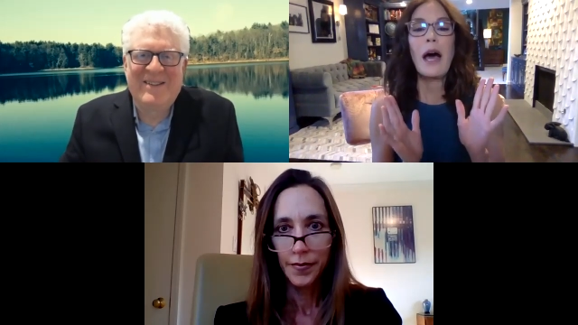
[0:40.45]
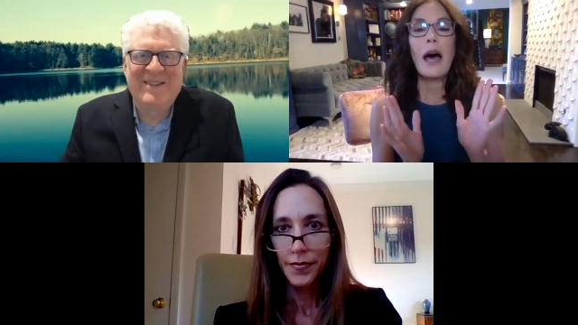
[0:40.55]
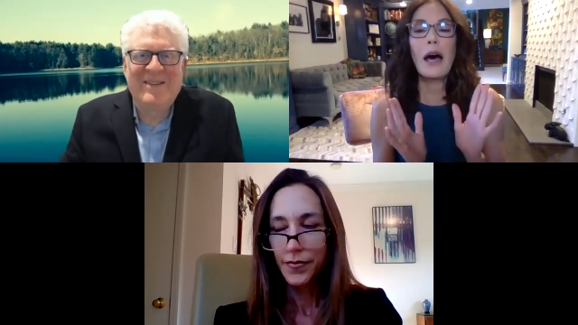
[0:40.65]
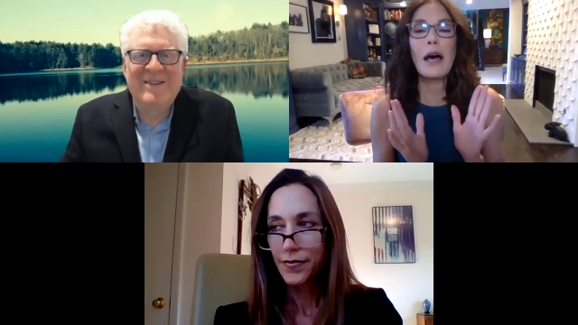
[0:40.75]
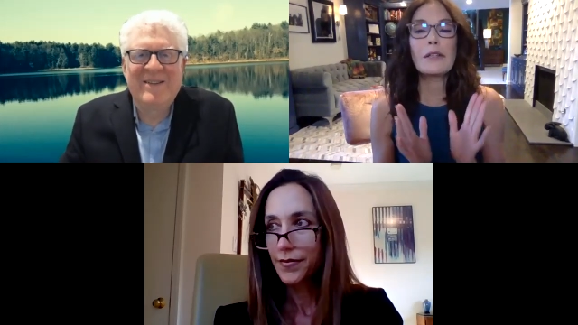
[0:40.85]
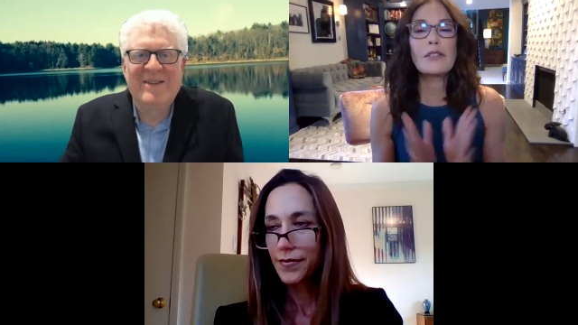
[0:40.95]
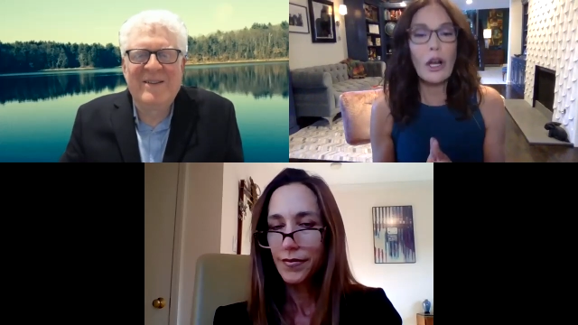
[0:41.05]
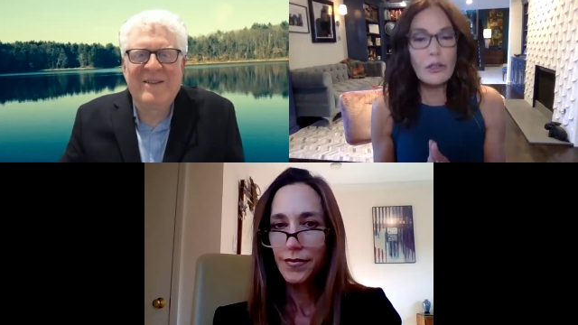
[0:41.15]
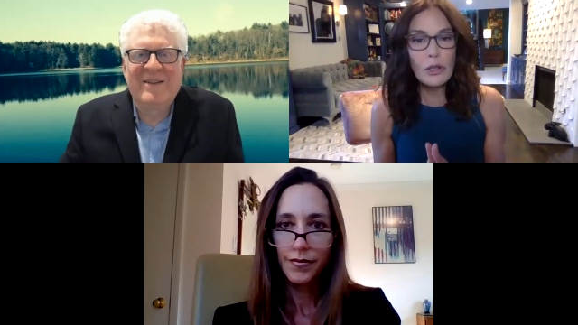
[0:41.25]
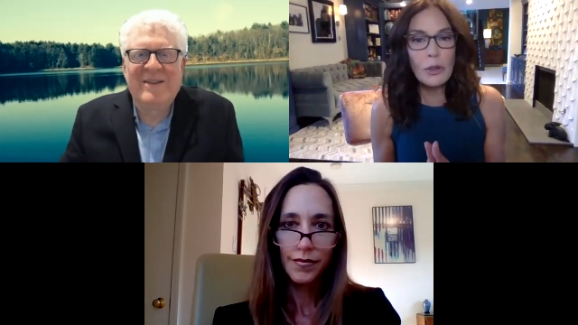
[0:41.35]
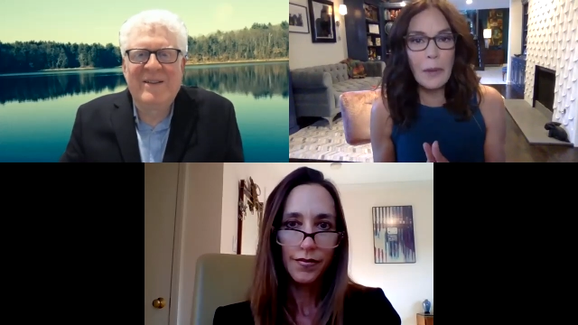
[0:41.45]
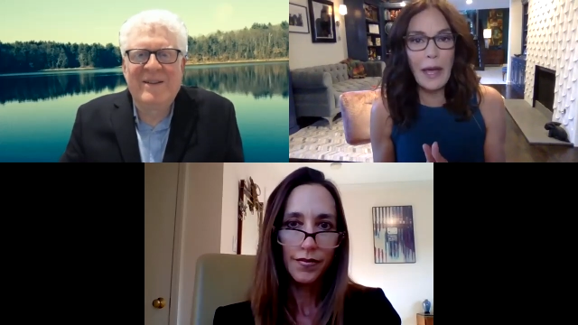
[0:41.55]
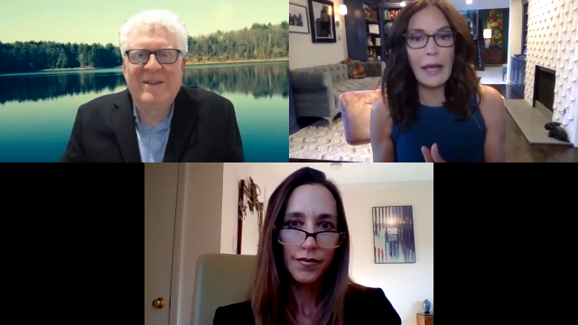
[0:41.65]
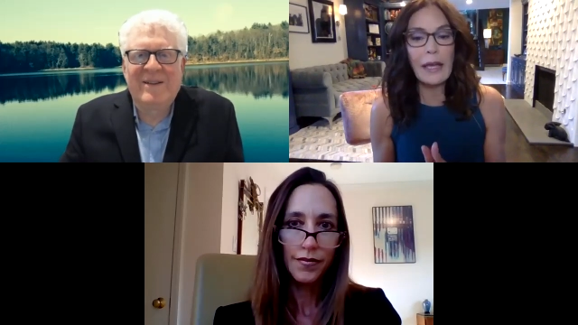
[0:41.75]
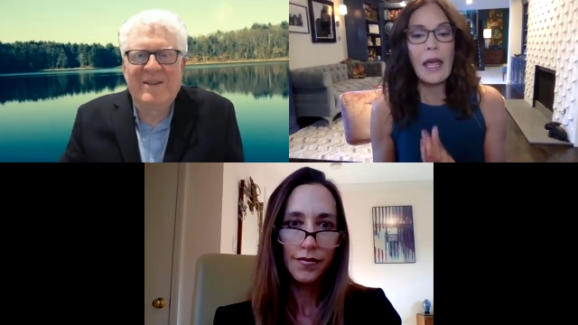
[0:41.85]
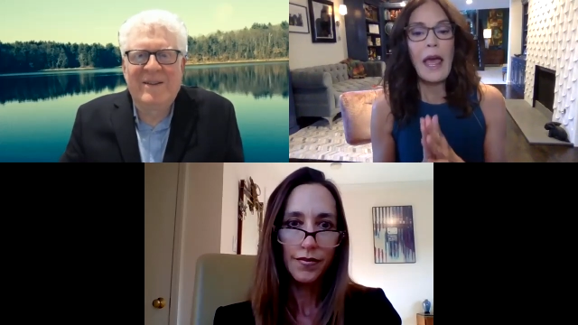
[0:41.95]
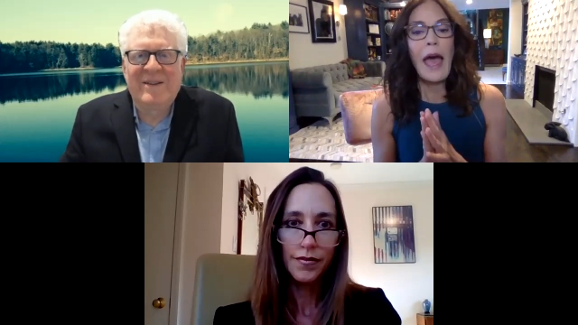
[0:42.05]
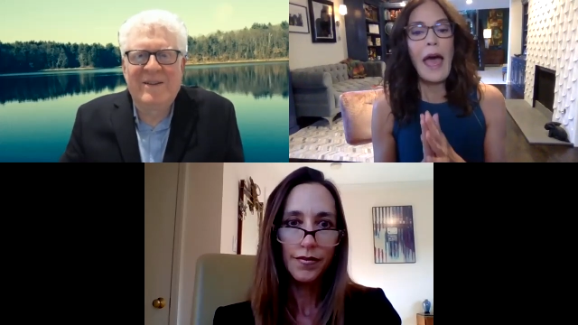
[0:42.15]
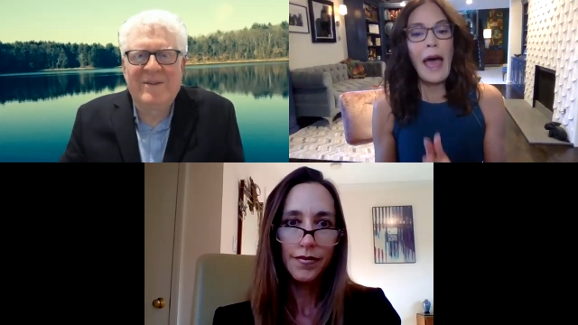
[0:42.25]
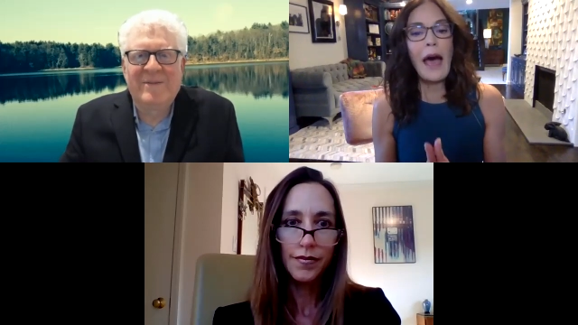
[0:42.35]
Speaker 1: Uh, Dr. Gabbay,
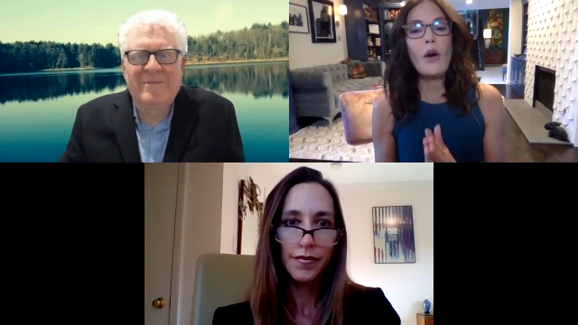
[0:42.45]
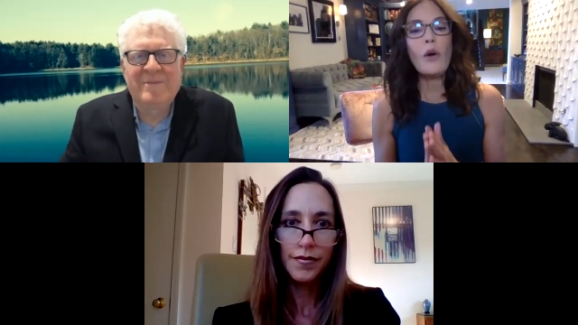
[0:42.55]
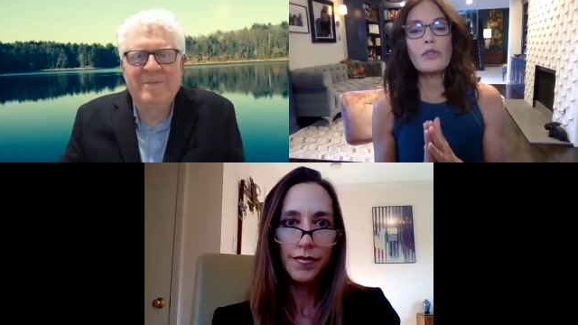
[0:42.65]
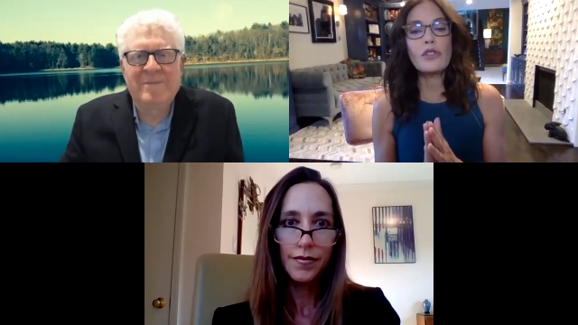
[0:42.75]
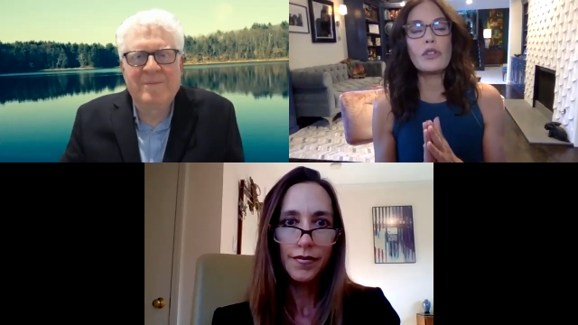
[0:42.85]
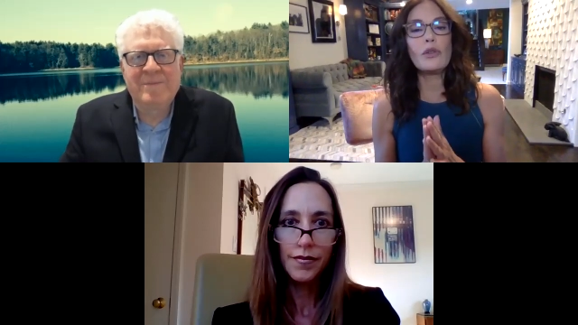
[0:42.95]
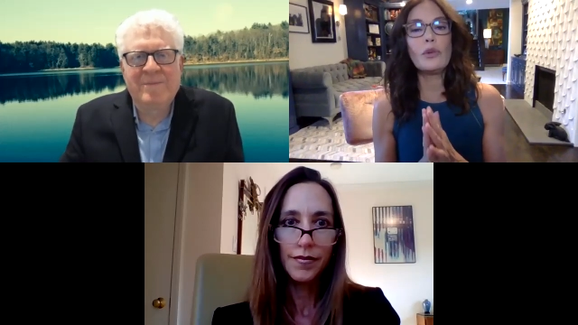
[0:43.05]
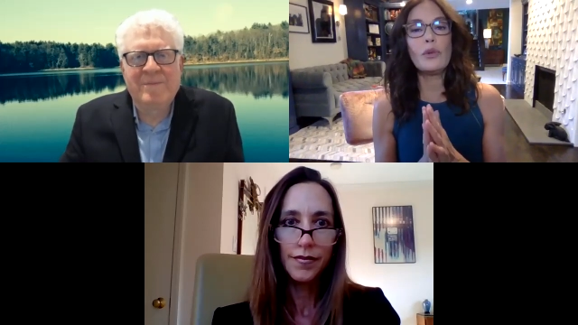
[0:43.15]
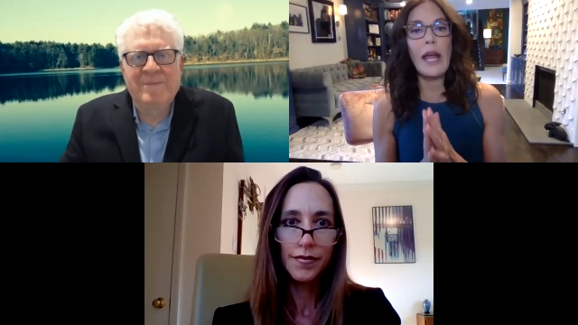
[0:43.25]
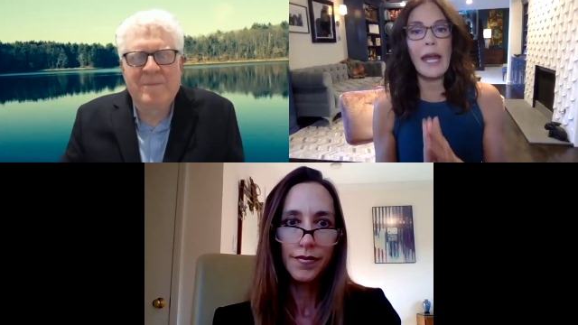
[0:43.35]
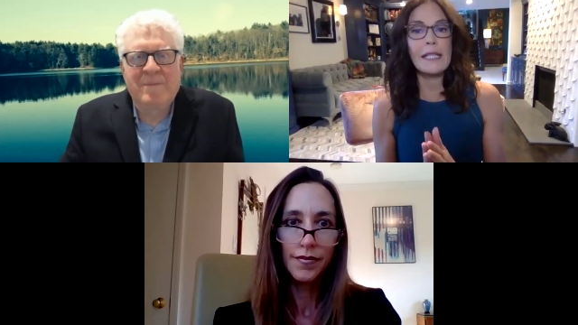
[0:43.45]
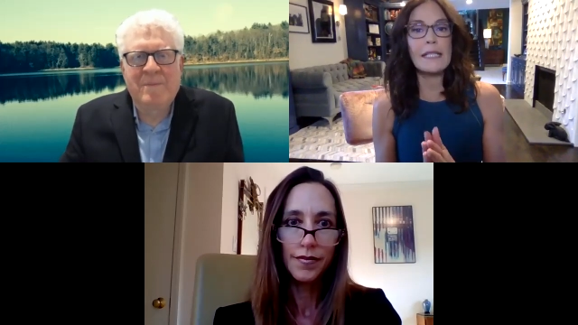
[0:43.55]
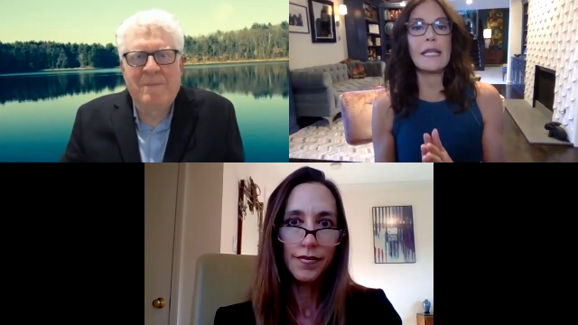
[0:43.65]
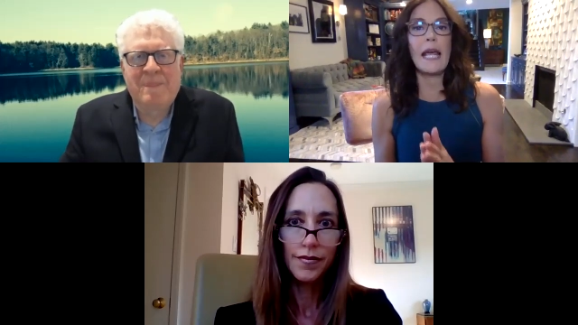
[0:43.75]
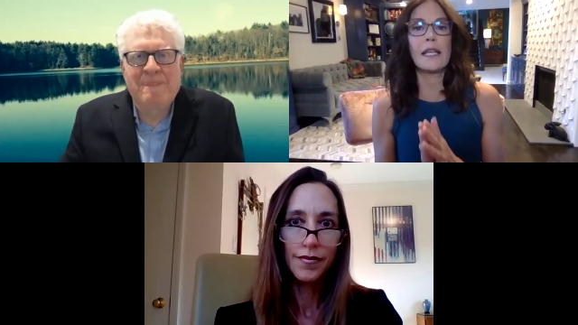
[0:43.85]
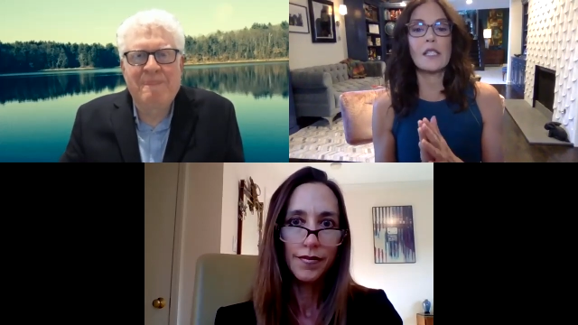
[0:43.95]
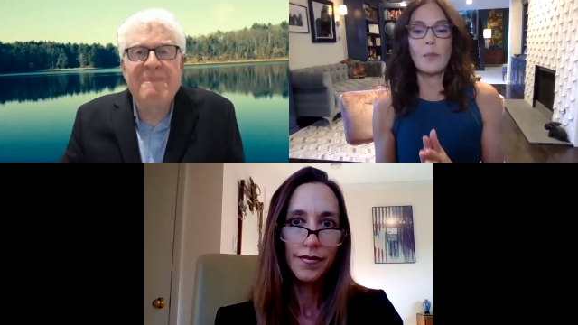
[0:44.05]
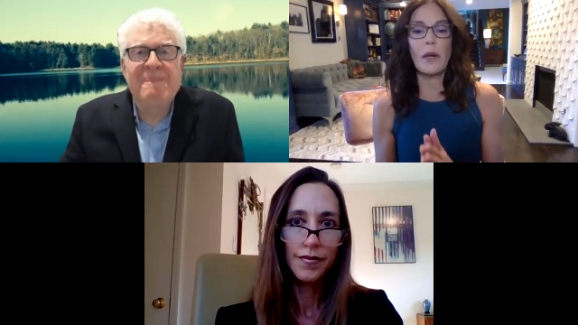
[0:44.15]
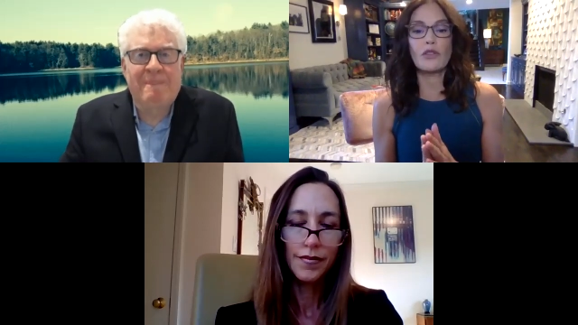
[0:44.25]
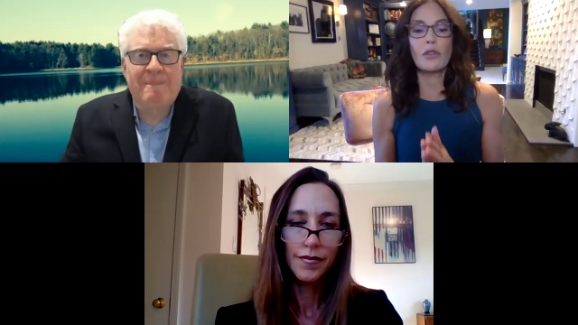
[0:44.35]
how do ADA
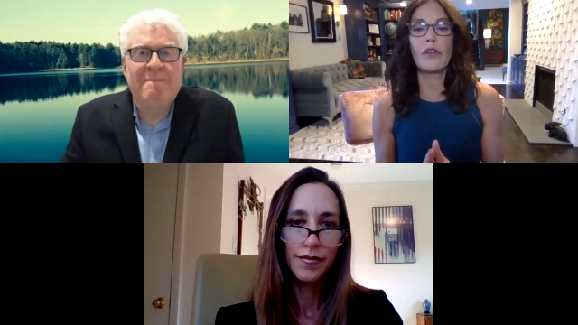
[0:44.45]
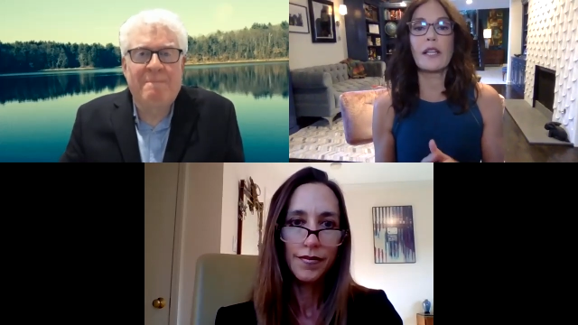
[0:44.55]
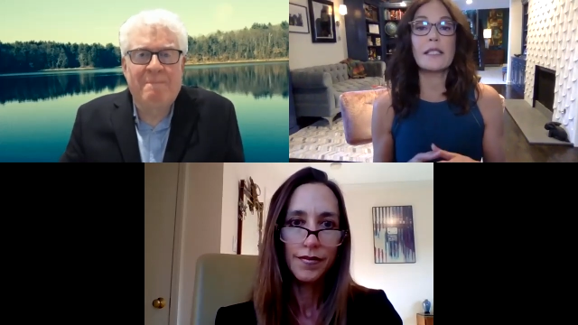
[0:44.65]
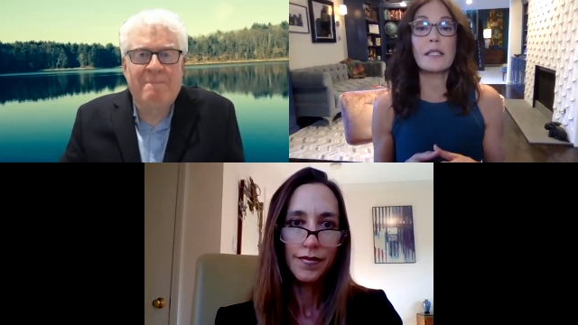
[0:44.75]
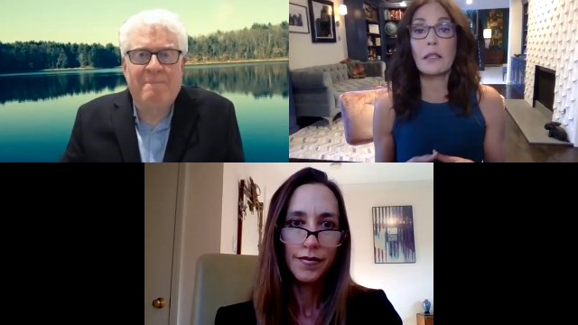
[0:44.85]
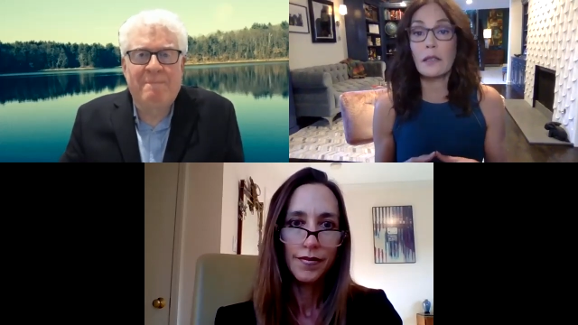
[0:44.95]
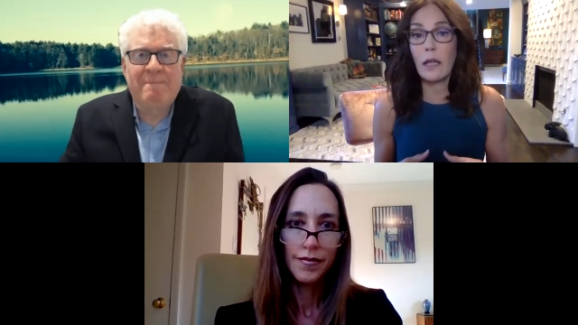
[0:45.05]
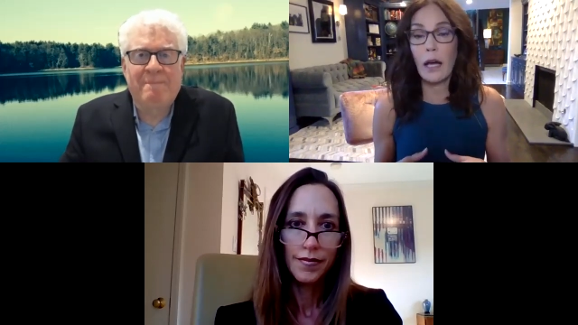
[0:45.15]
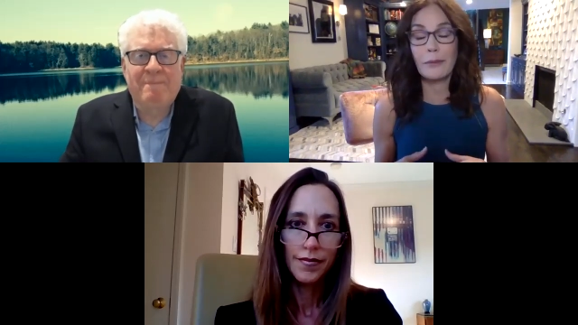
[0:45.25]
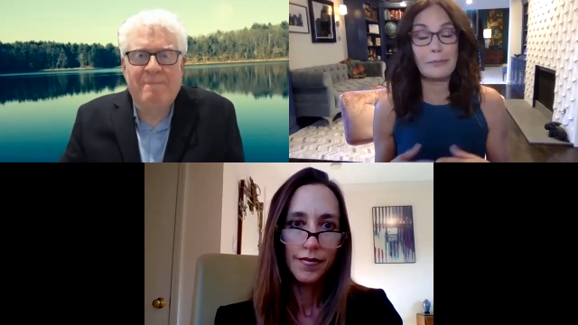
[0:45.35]
special events? Uh,